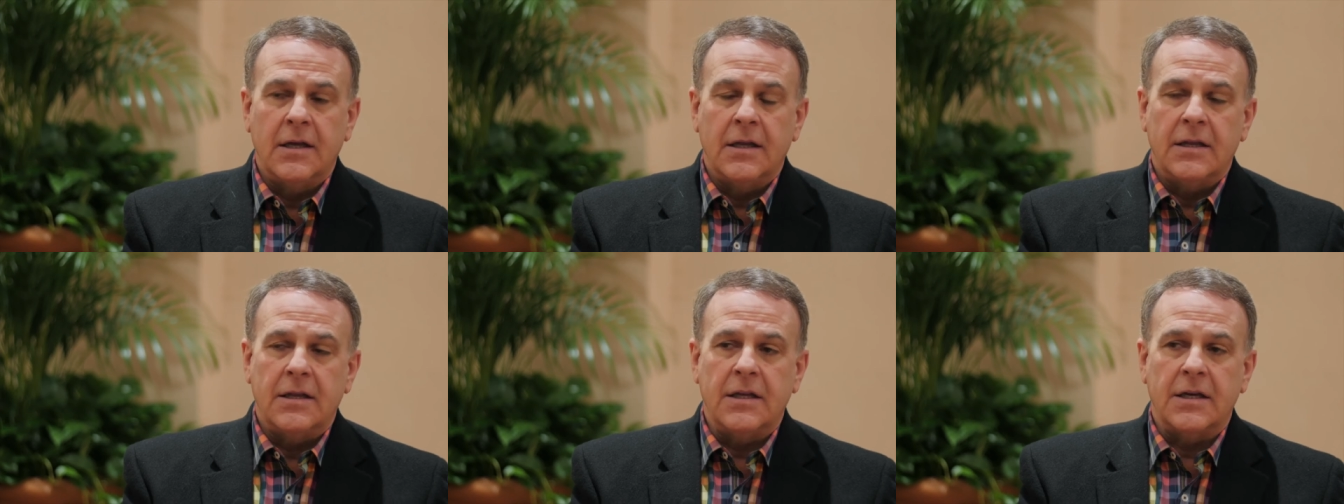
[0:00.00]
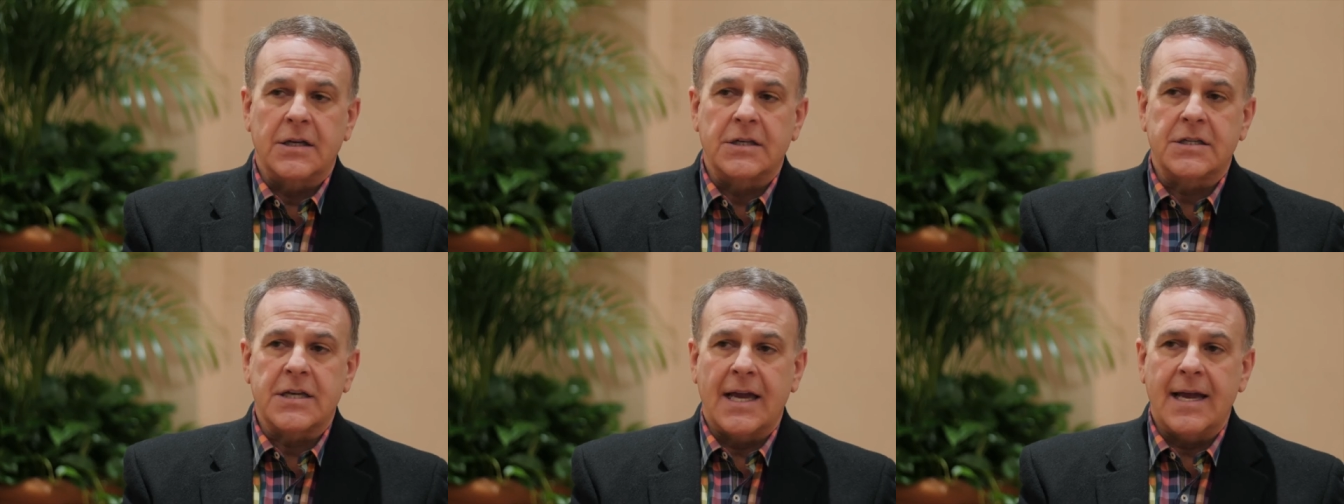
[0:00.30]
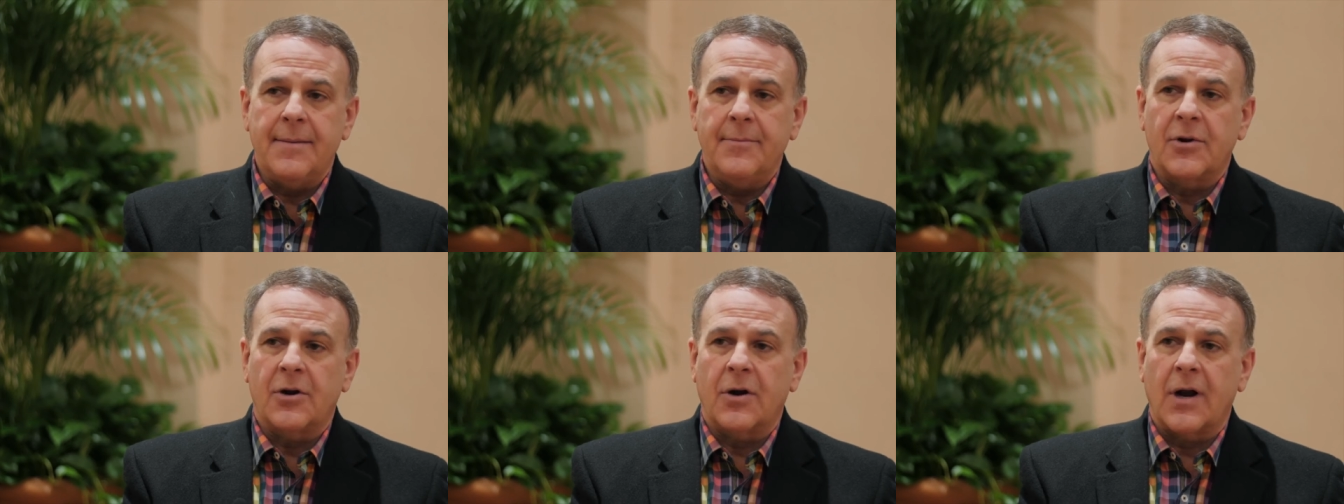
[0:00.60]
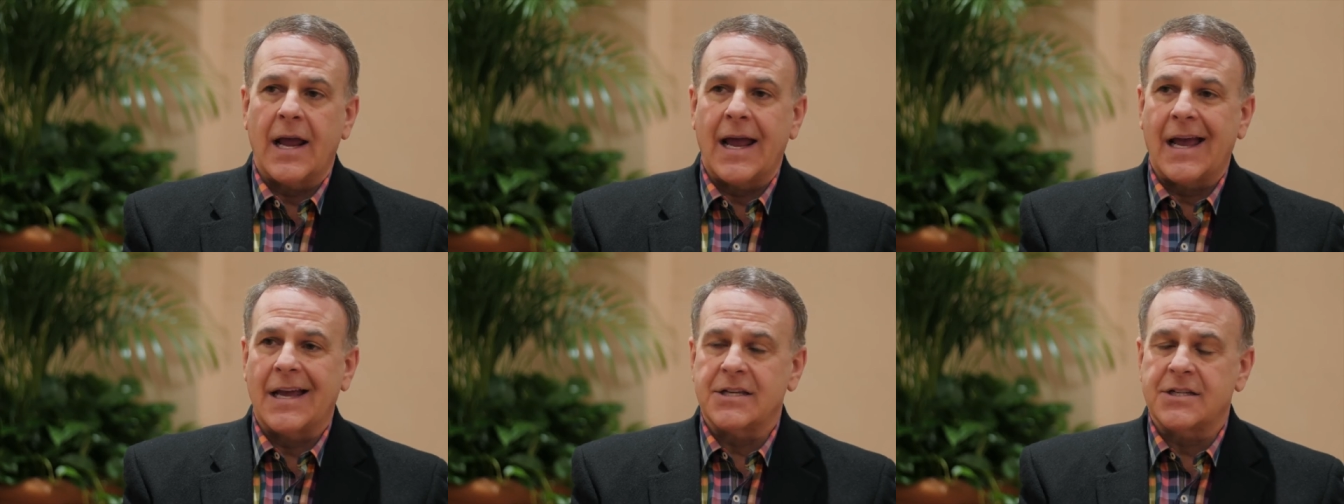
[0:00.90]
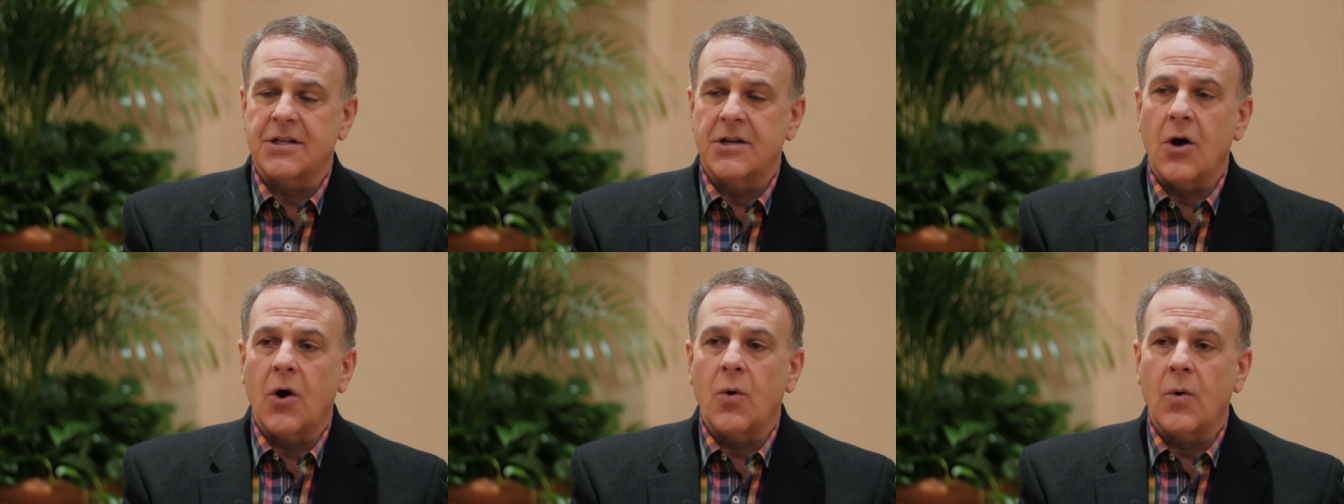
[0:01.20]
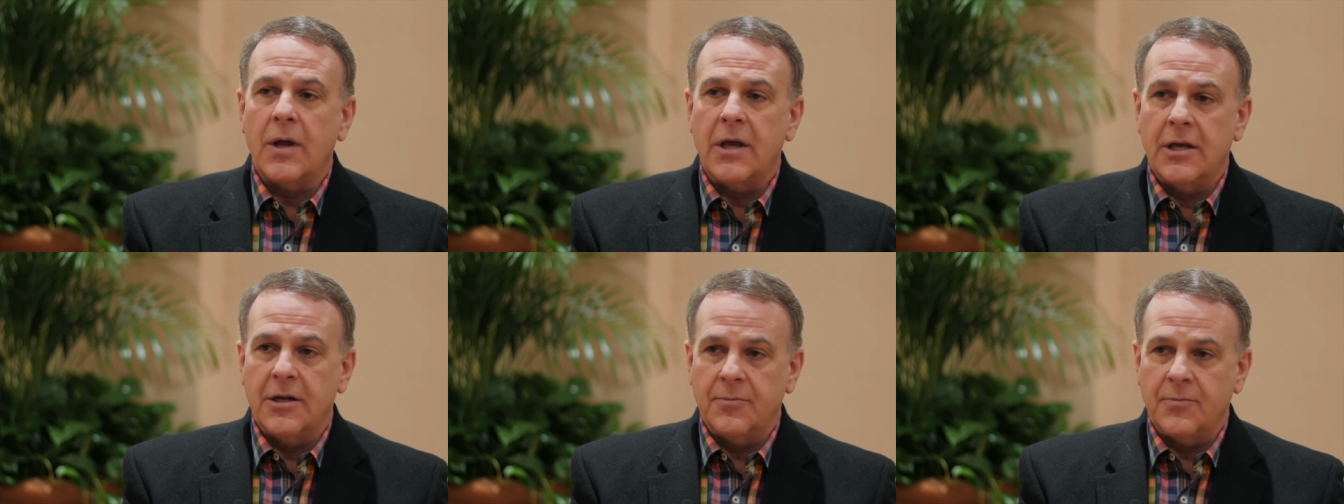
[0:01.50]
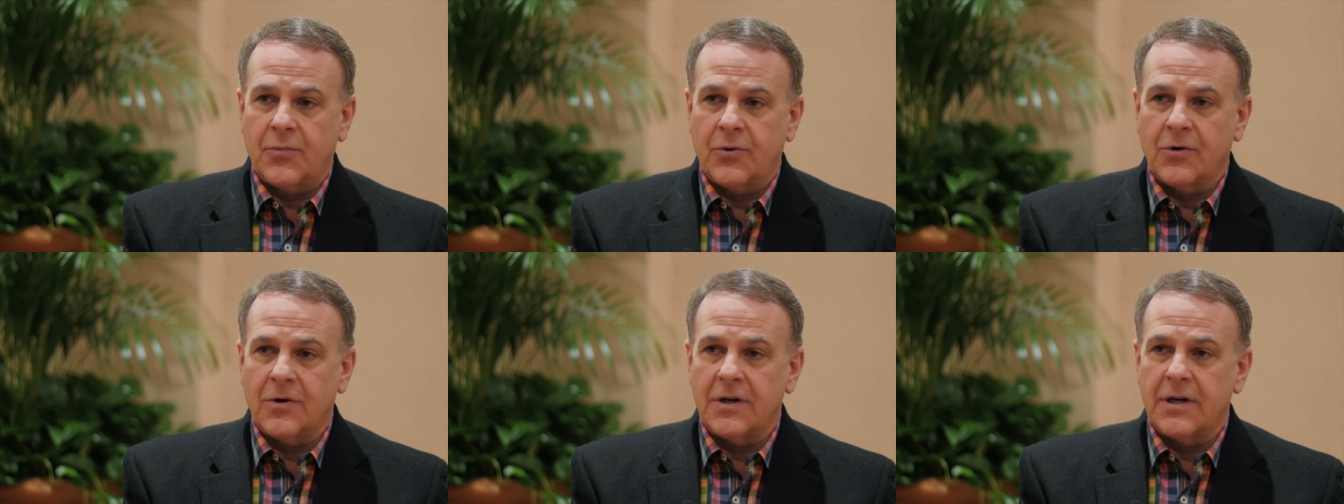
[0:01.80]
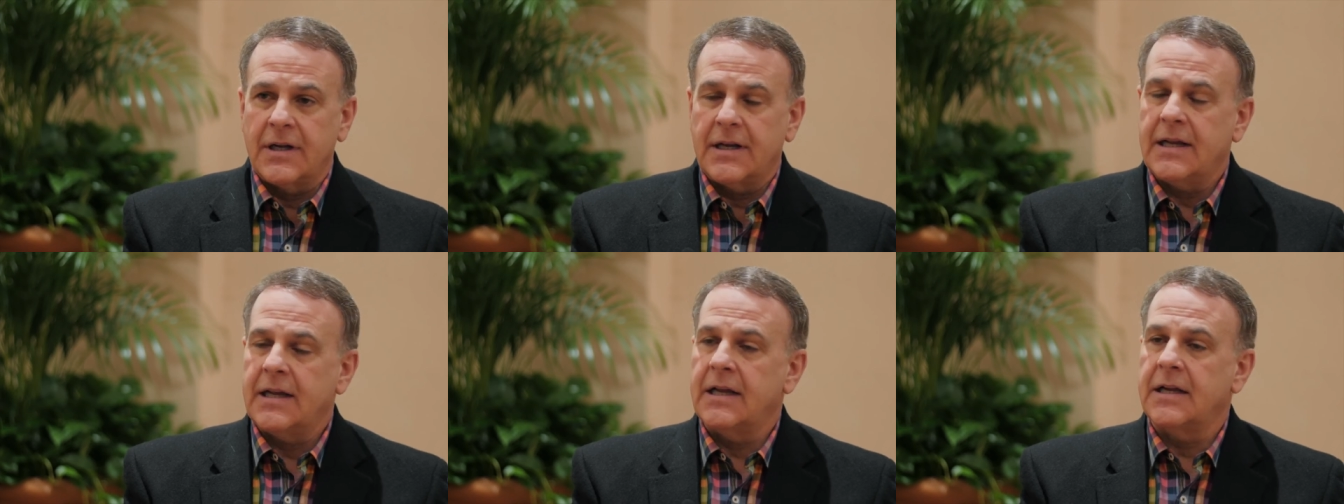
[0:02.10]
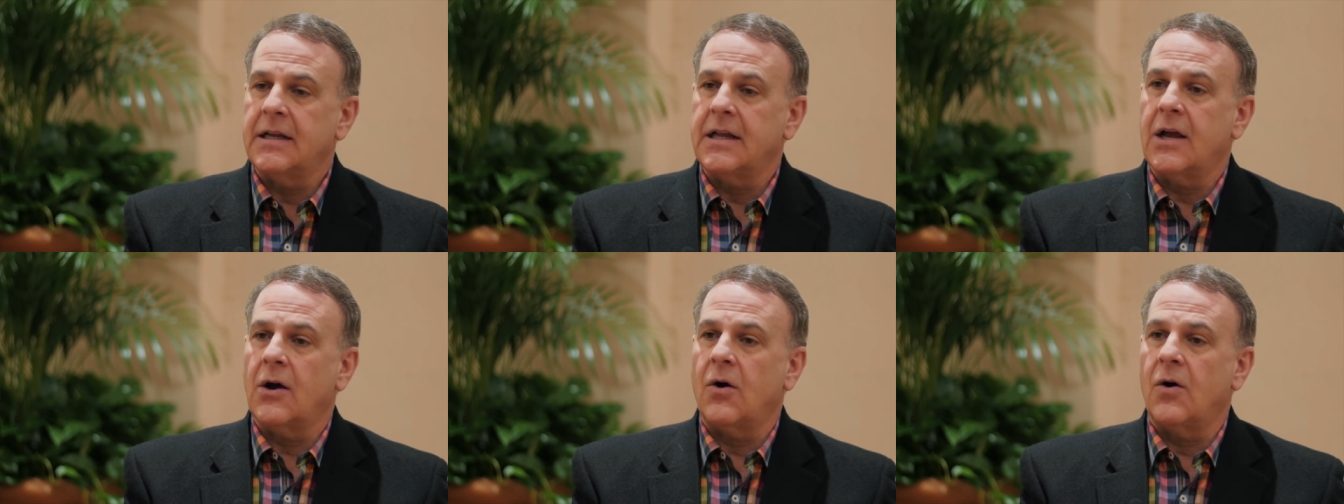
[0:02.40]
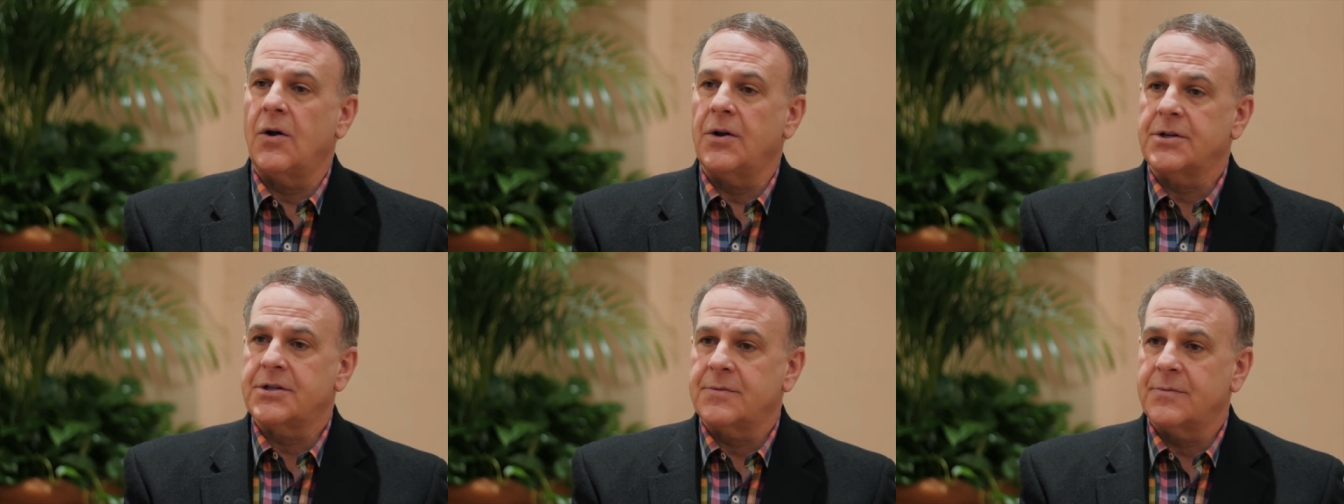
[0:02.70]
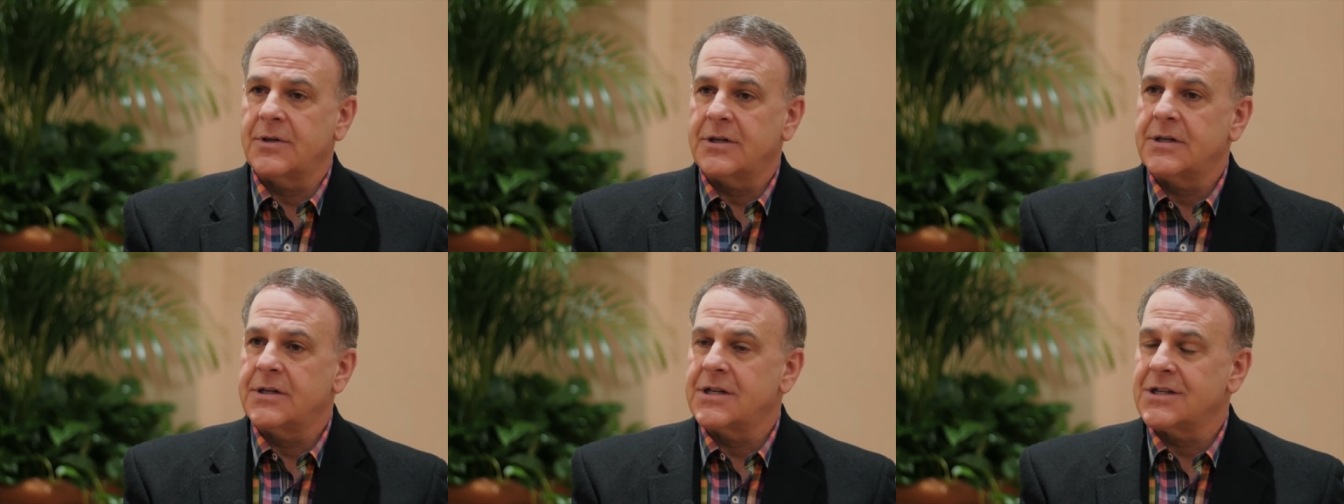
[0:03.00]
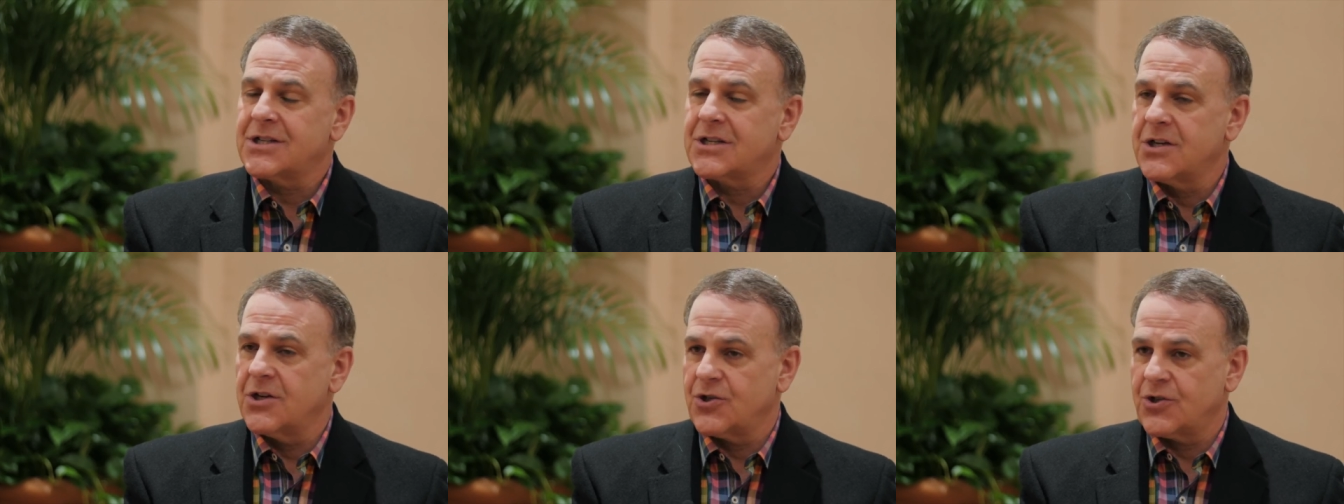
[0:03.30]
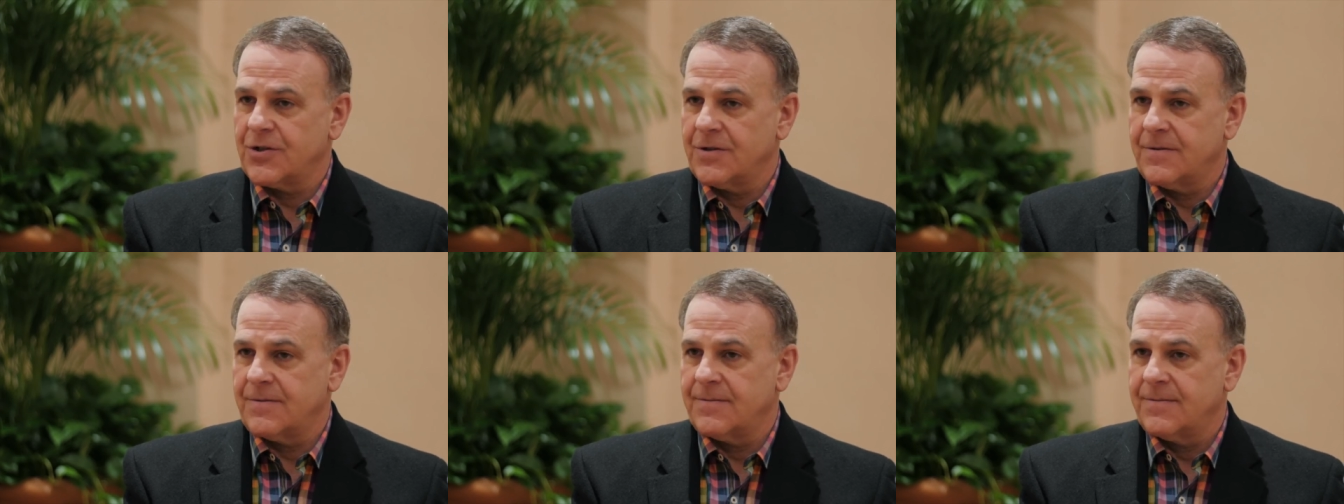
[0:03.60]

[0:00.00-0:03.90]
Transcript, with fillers: the examiner has no input in the ultimate decision.